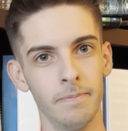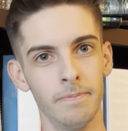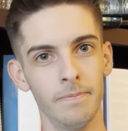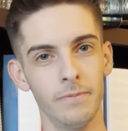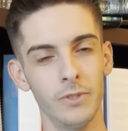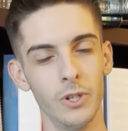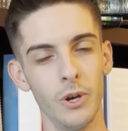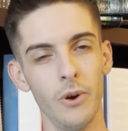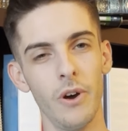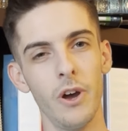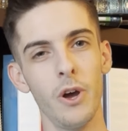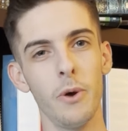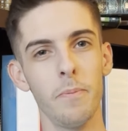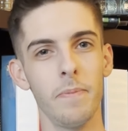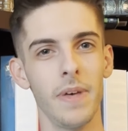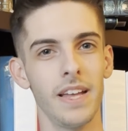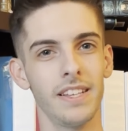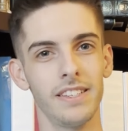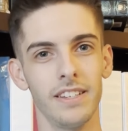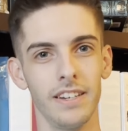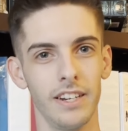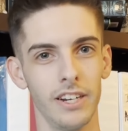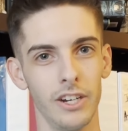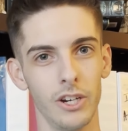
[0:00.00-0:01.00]
So I hope
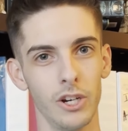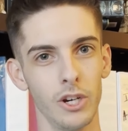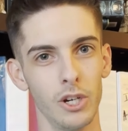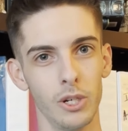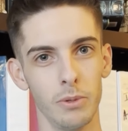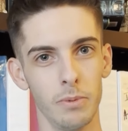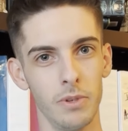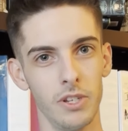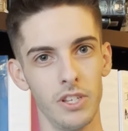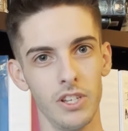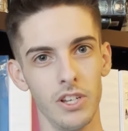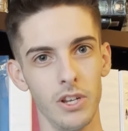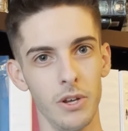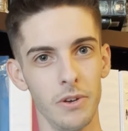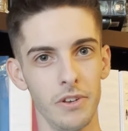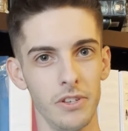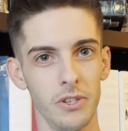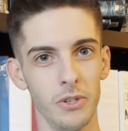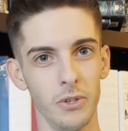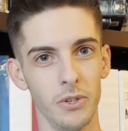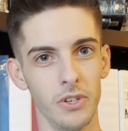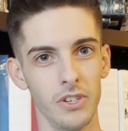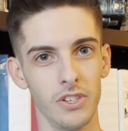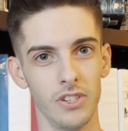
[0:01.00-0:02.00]
that's an encouragement to you
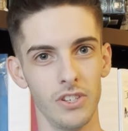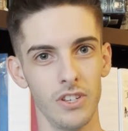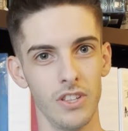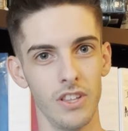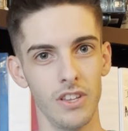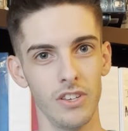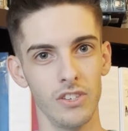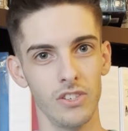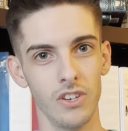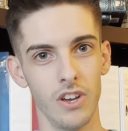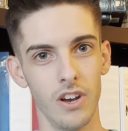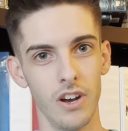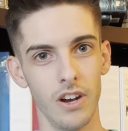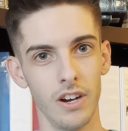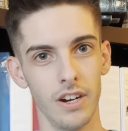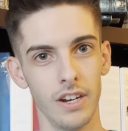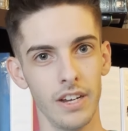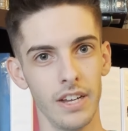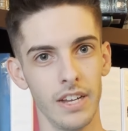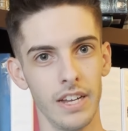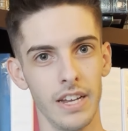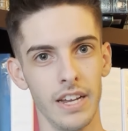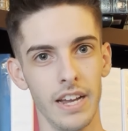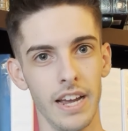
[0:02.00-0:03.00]
as you listen to this
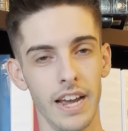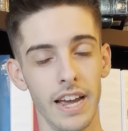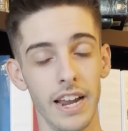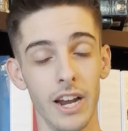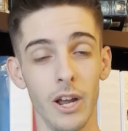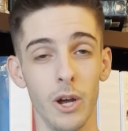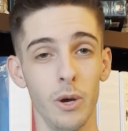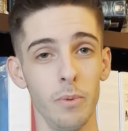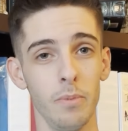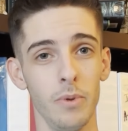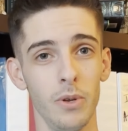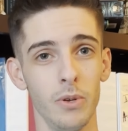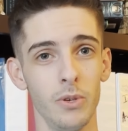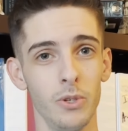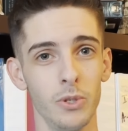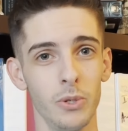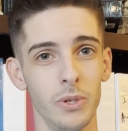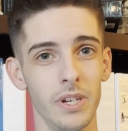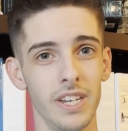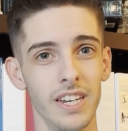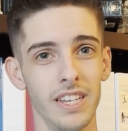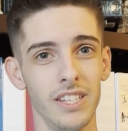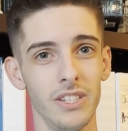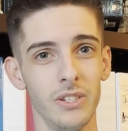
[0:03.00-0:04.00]
song, and I hope you
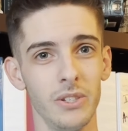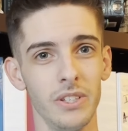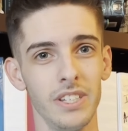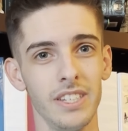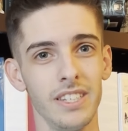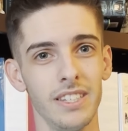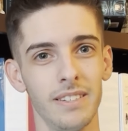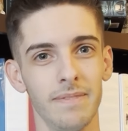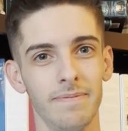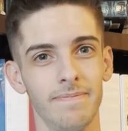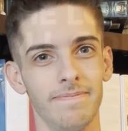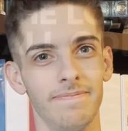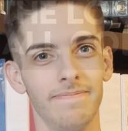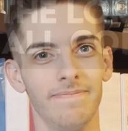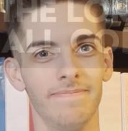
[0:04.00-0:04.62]
enjoy it as you listen.